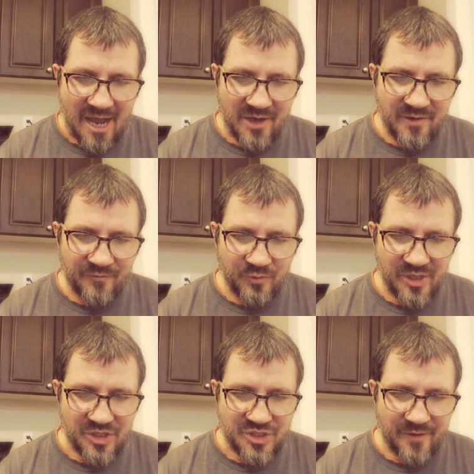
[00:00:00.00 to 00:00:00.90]
out of
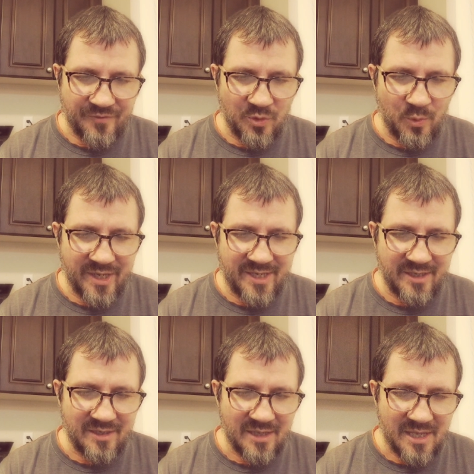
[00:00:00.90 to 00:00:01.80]
reach of the
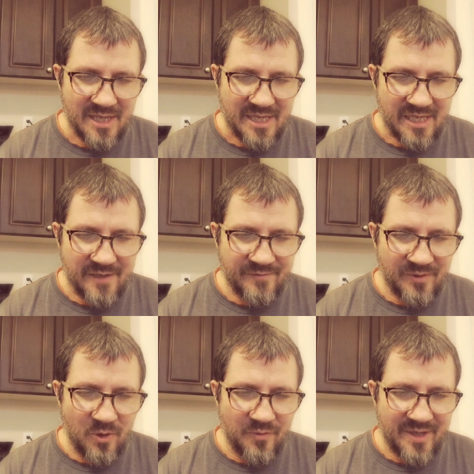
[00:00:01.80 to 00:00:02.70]
wicked,
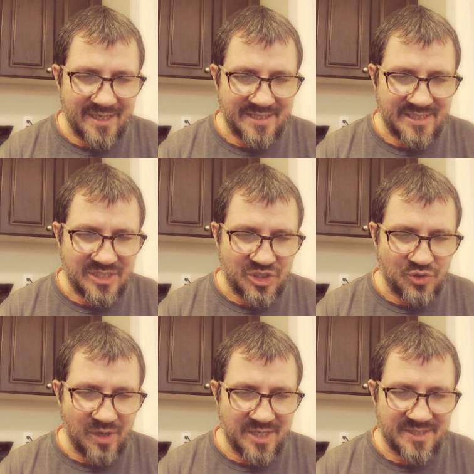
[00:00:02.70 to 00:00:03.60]
even though they
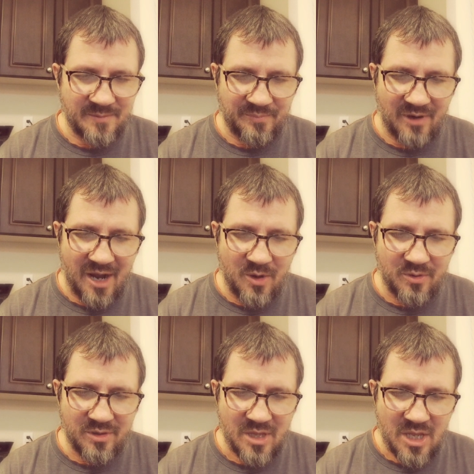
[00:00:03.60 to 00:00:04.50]
strut and
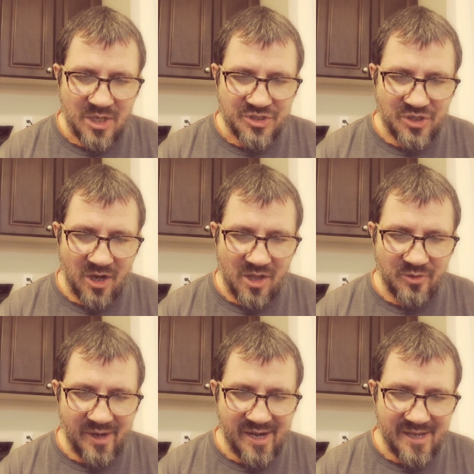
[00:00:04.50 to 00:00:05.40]
prowl,
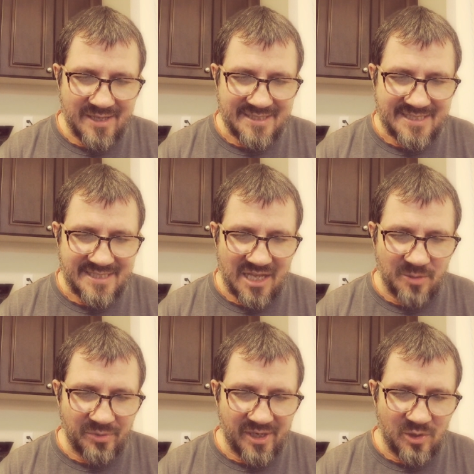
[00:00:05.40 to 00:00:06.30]
tolerating and
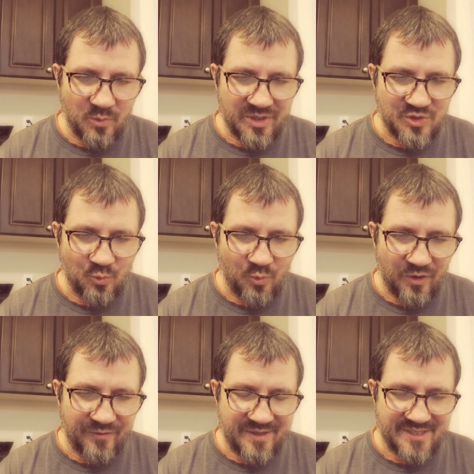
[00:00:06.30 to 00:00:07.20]
celebrating what is
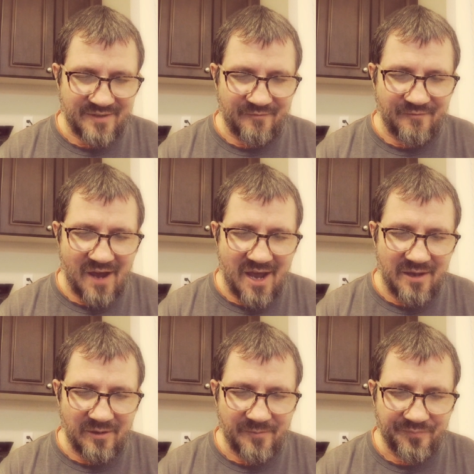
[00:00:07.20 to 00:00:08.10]
worthless and
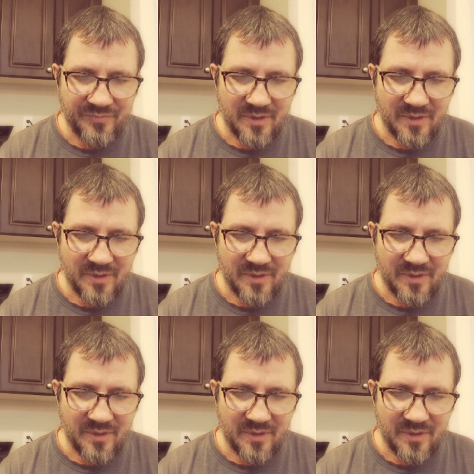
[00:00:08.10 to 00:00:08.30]
vile.